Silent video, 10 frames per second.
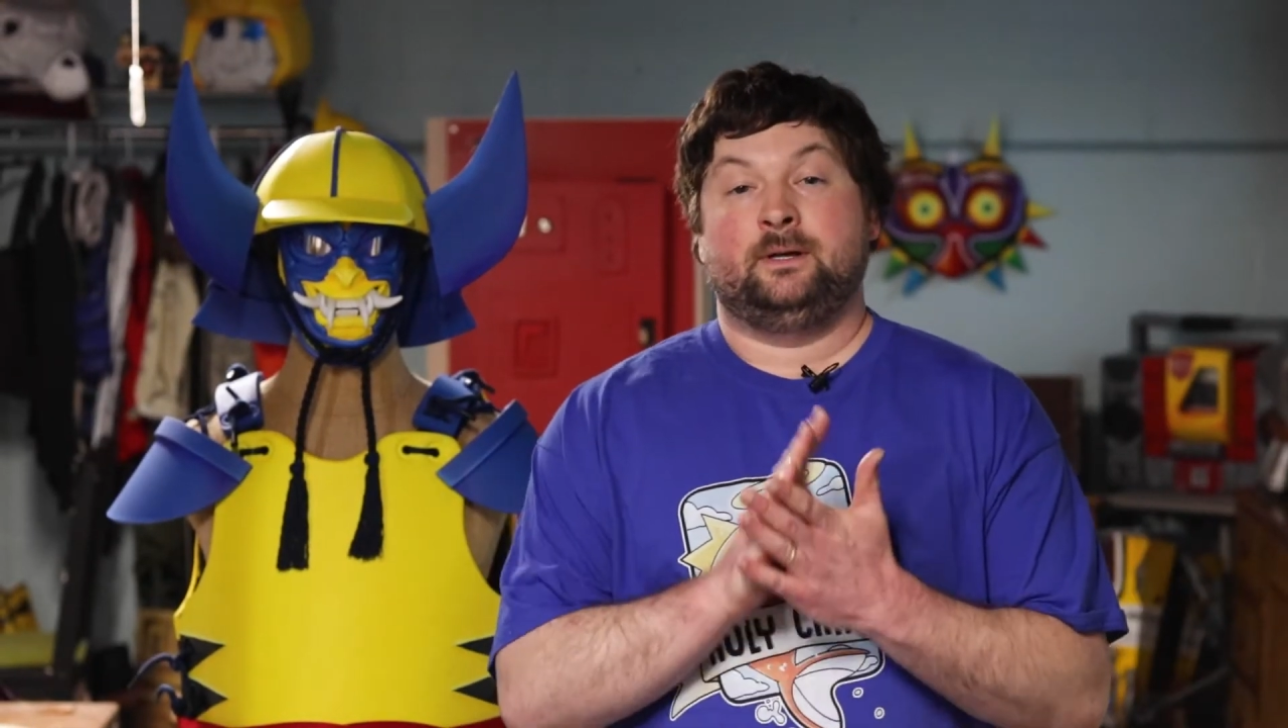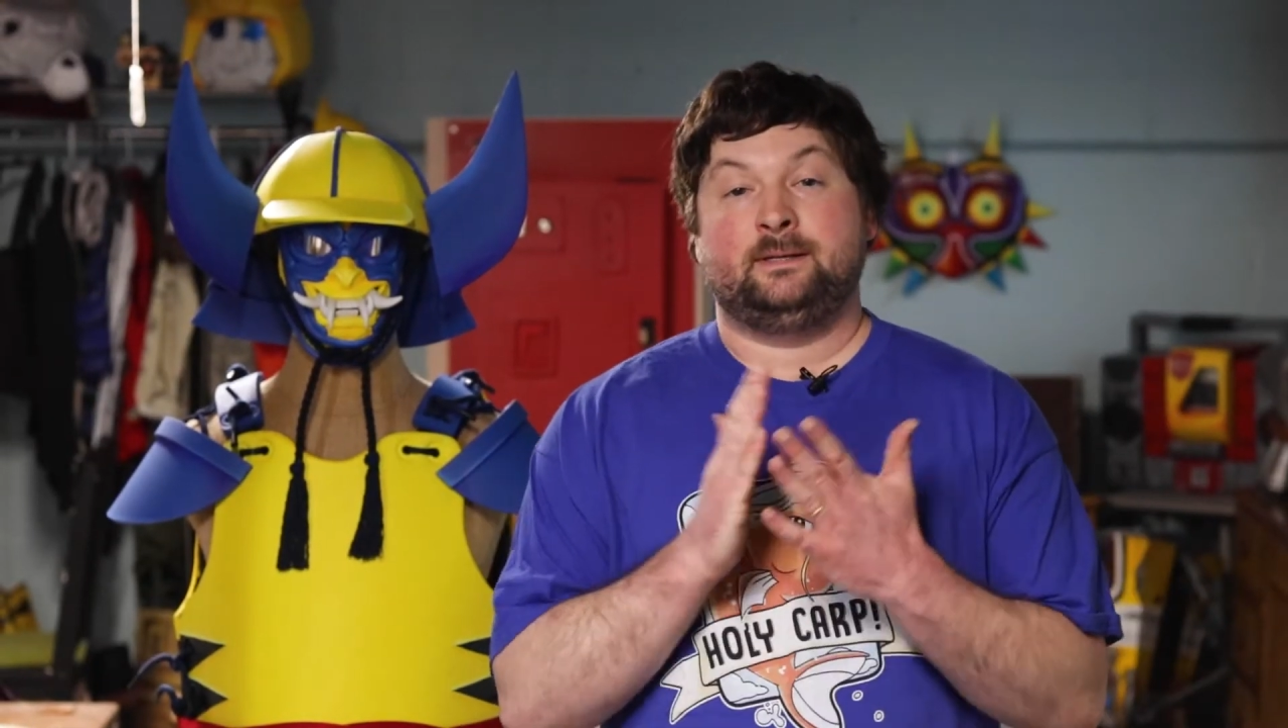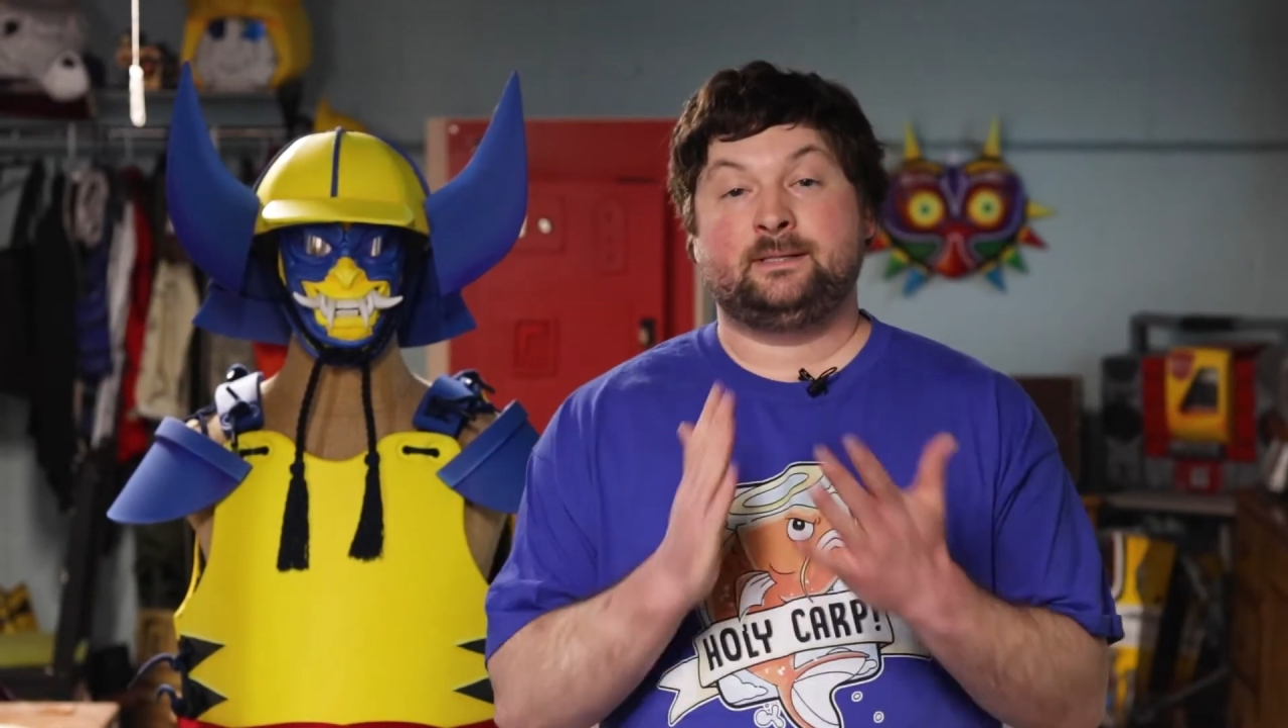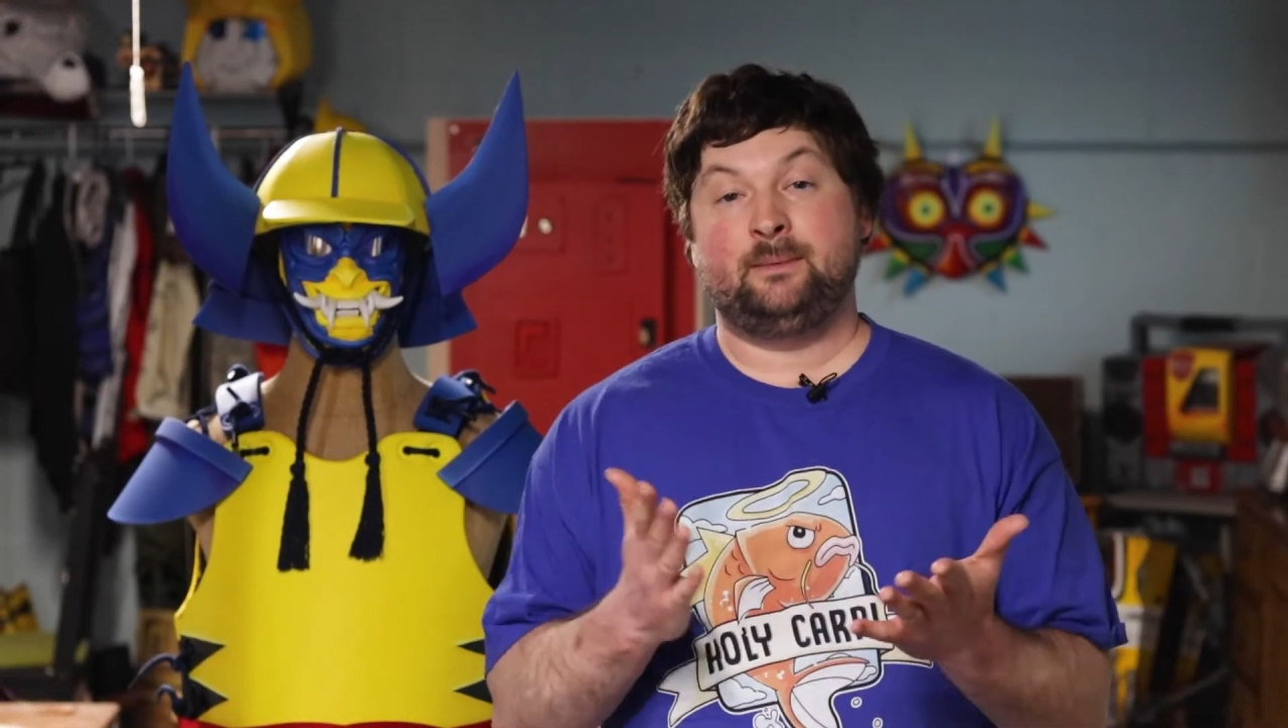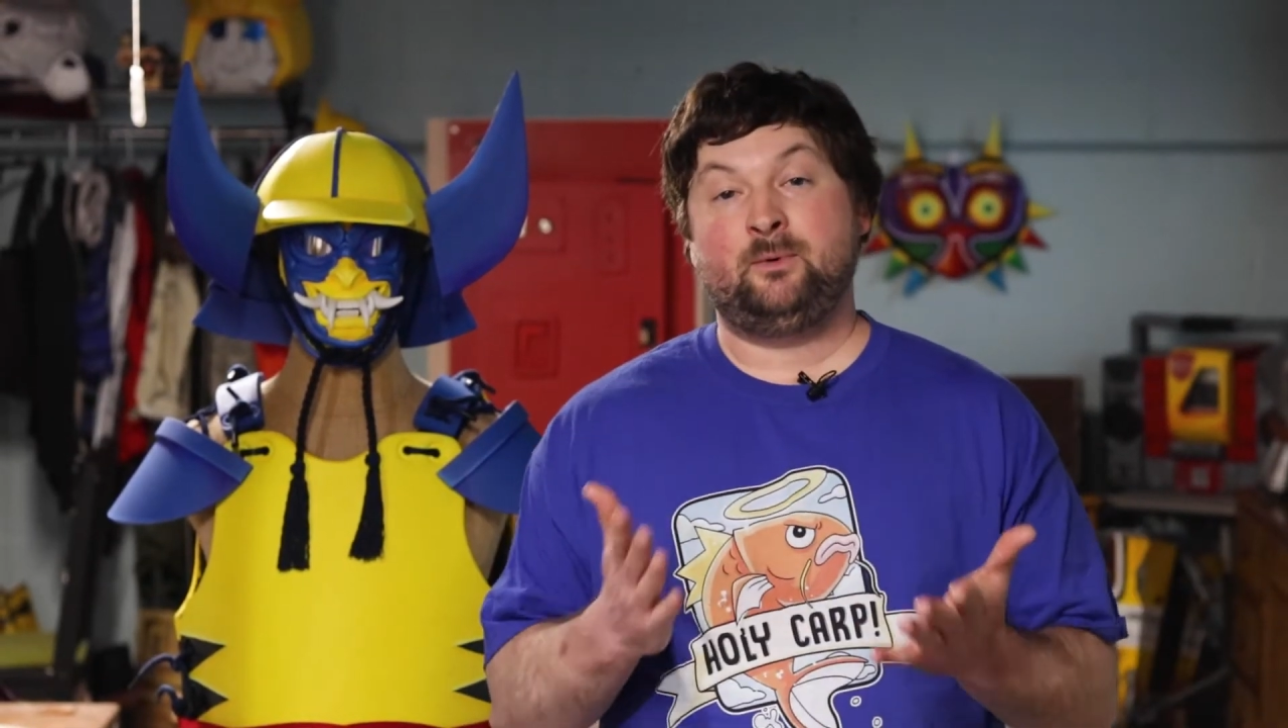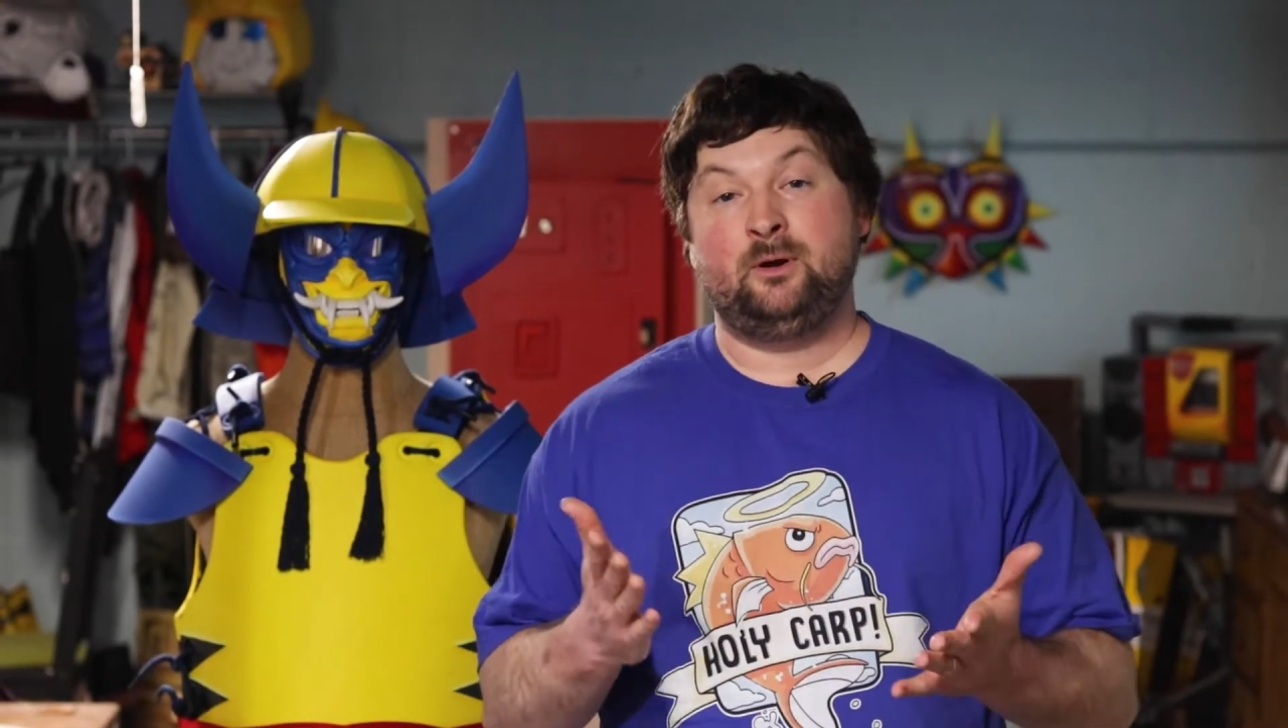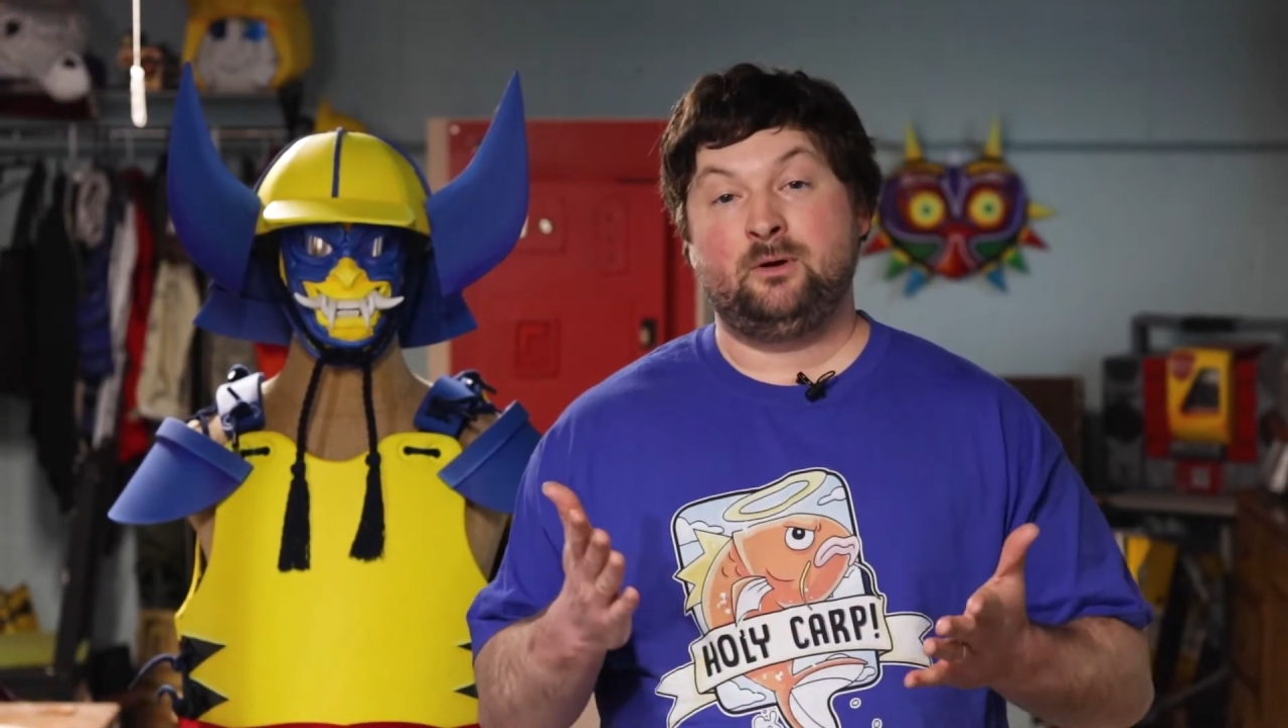Samurai